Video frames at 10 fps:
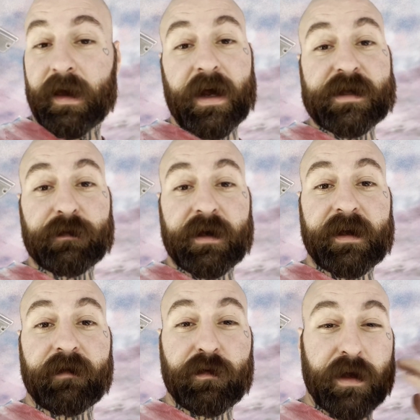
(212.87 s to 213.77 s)
I just want to
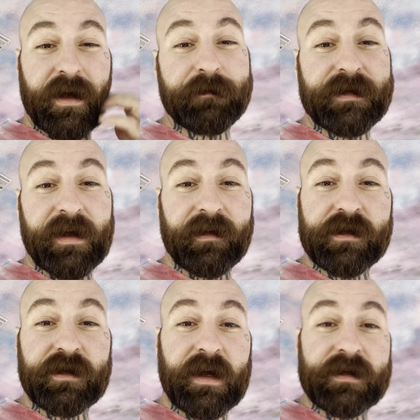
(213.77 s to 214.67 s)
give a quick update,
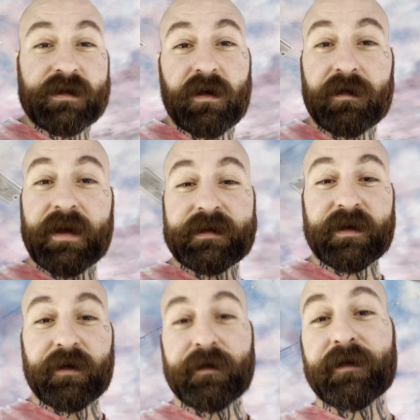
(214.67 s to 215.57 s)
let you guys know things
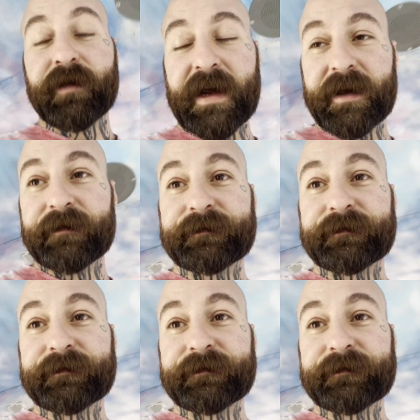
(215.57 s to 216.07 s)
are going great.